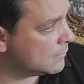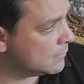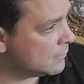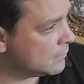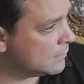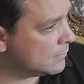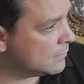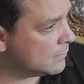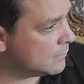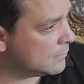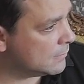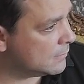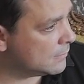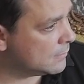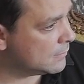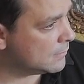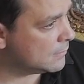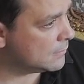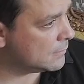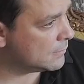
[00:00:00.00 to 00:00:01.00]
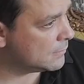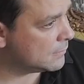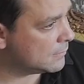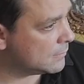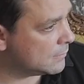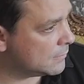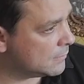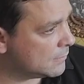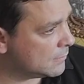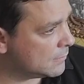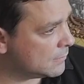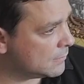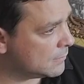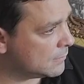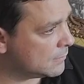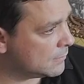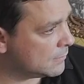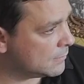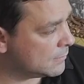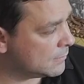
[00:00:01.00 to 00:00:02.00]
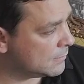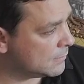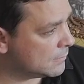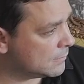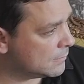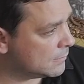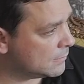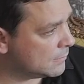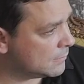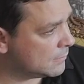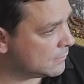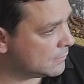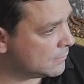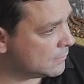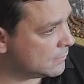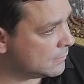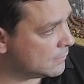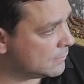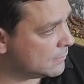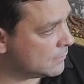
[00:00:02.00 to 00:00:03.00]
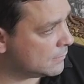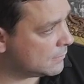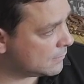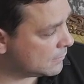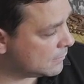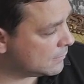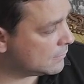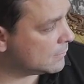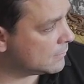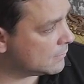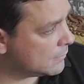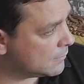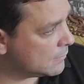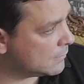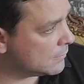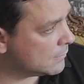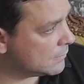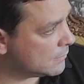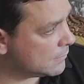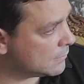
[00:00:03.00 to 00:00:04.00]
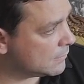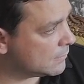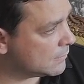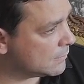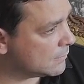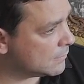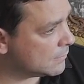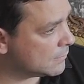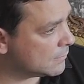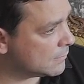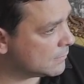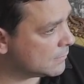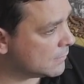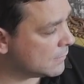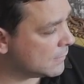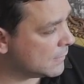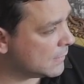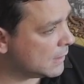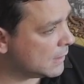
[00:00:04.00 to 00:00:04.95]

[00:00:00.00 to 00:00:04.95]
No words are spoken by the person on screen.